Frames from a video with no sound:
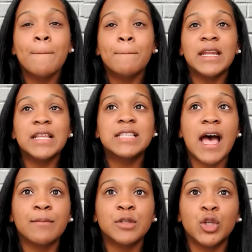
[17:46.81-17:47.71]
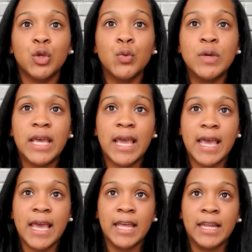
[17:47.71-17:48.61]
Many times you
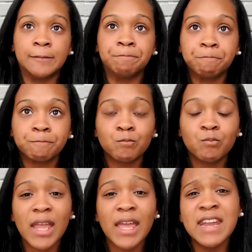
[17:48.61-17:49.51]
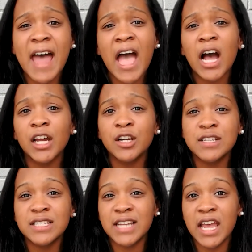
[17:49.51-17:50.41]
can not
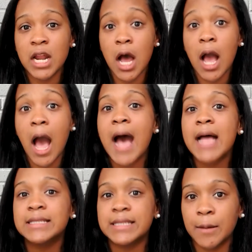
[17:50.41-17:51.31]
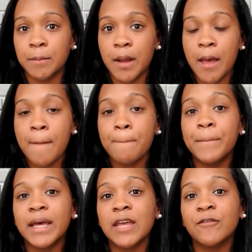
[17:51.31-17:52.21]
understand a concept
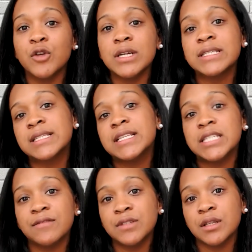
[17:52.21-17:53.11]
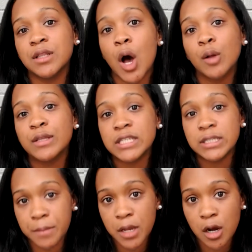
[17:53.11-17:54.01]
but if you're sensitive to the holy
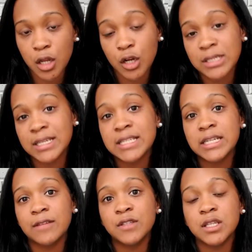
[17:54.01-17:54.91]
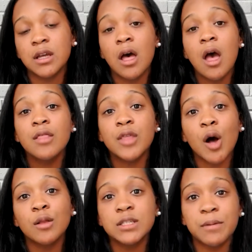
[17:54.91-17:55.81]
spirit you're sensitive to the
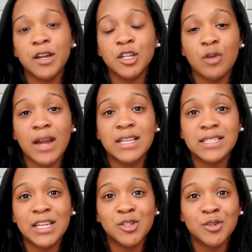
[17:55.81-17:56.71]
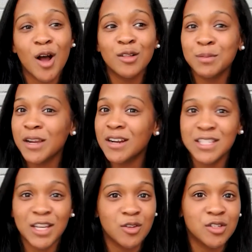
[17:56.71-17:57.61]
holy spirit trying to teach you the holy spirit
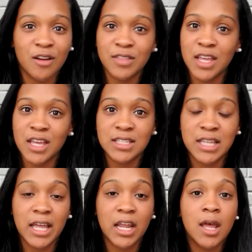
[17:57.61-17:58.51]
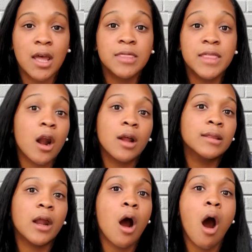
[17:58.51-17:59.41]
to tell you certain things that that are
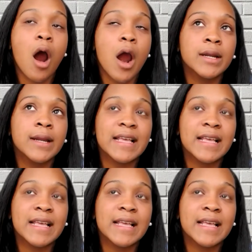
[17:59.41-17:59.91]
that aren't